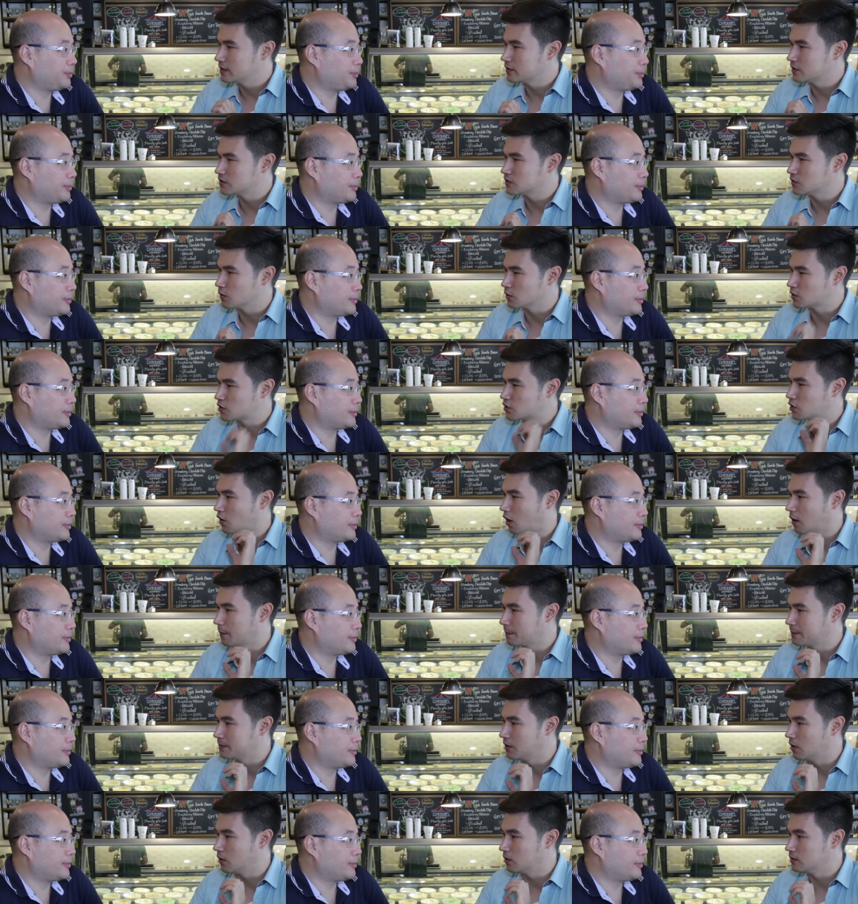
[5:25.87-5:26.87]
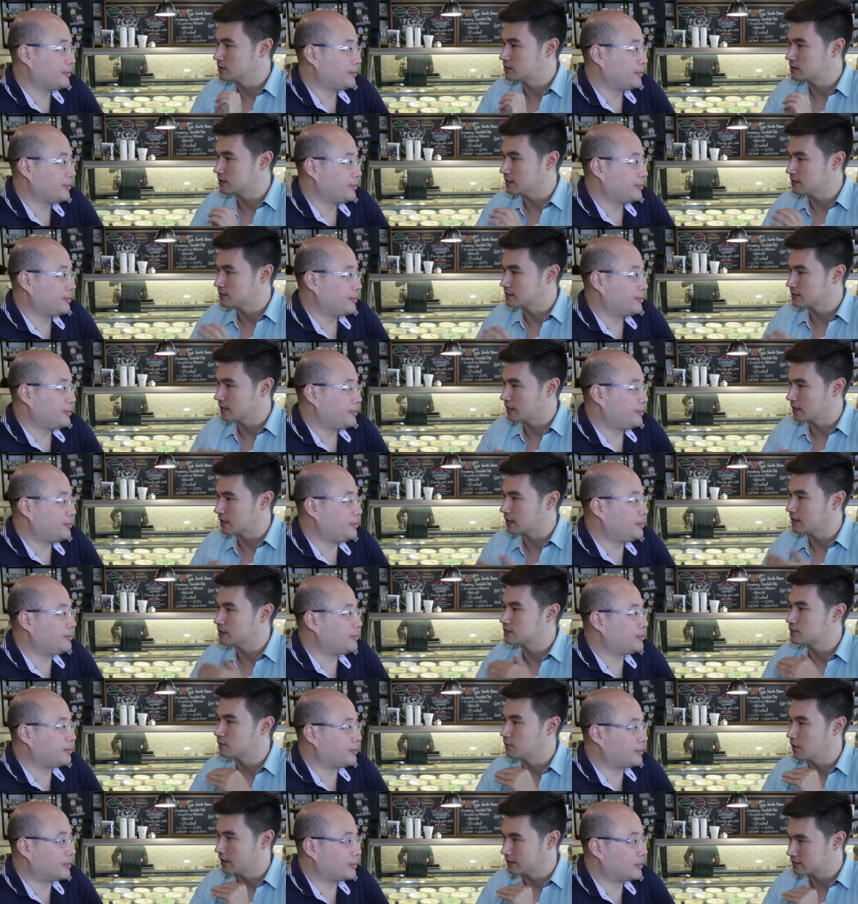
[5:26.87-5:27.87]
Speaker 1: there's no sharp notes. It's like, it's,
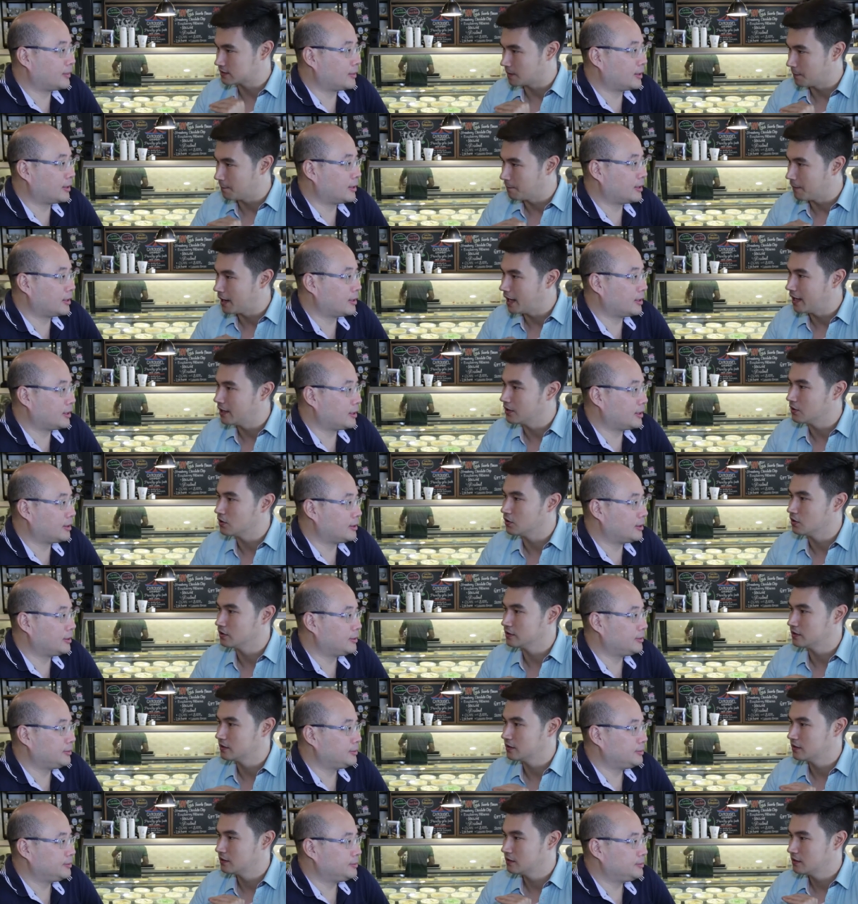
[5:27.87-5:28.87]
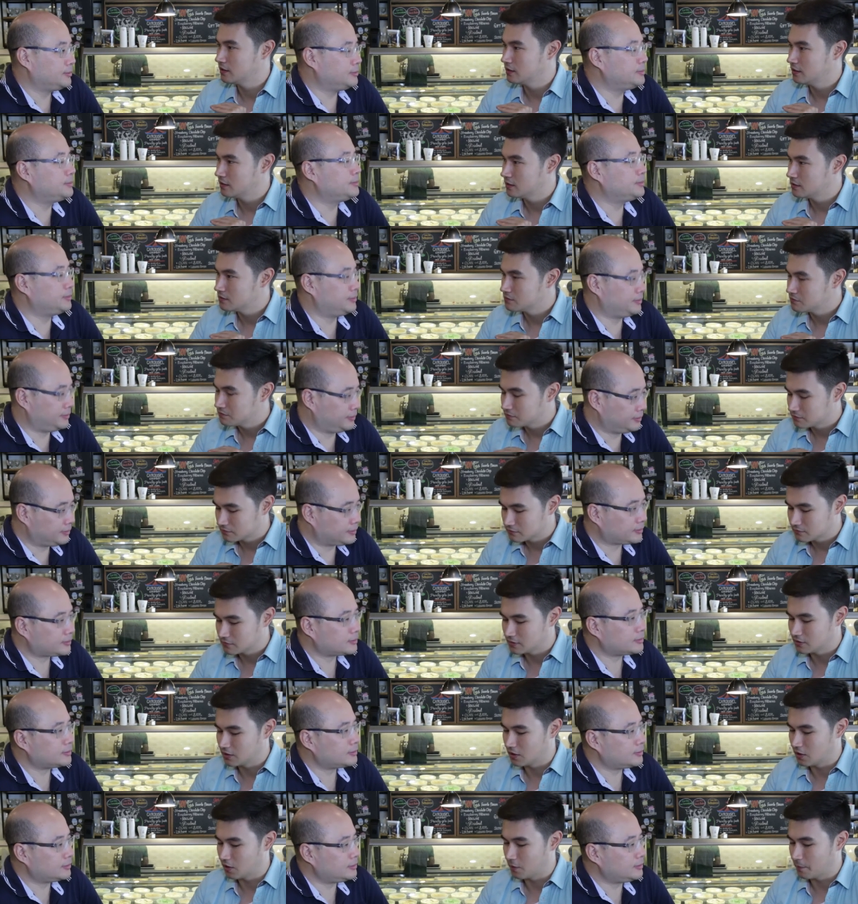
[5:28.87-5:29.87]
it's a mild, you
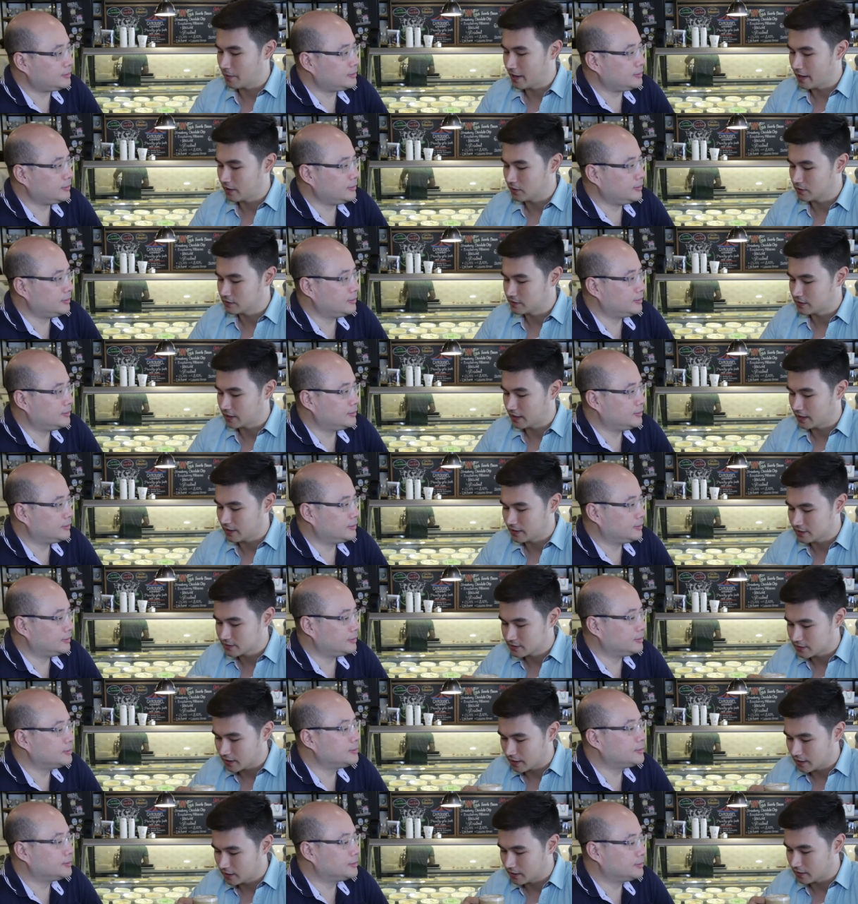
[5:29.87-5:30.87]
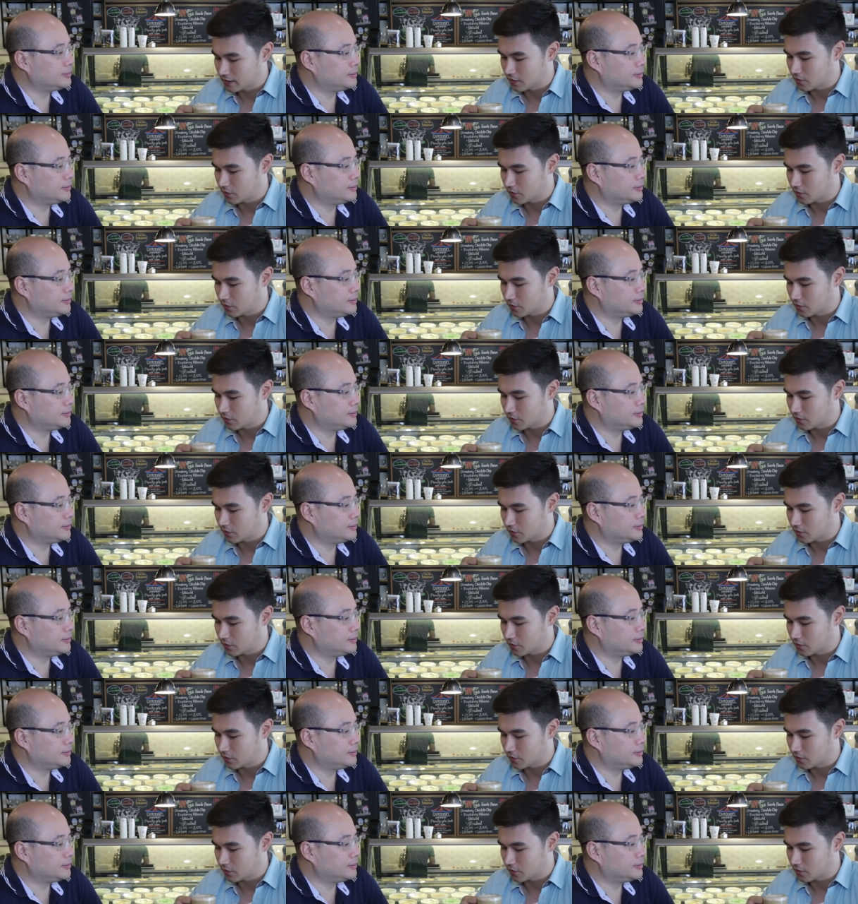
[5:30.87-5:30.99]
know, mild taste, and then